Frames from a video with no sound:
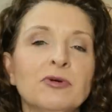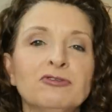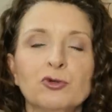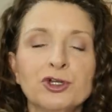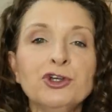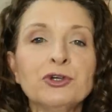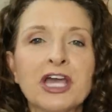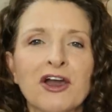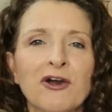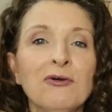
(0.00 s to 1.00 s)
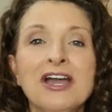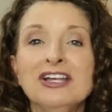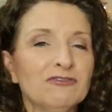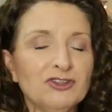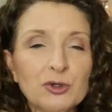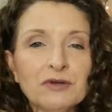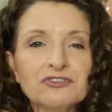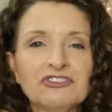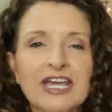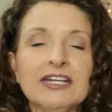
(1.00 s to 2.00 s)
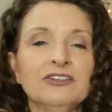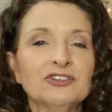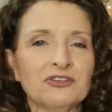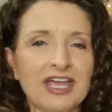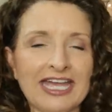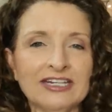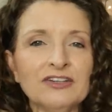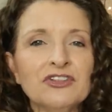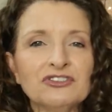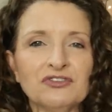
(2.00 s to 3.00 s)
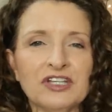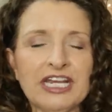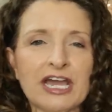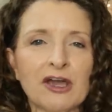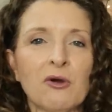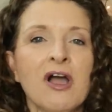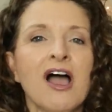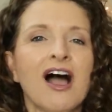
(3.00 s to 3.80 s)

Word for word: before you go, if you have stayed until the end of this video,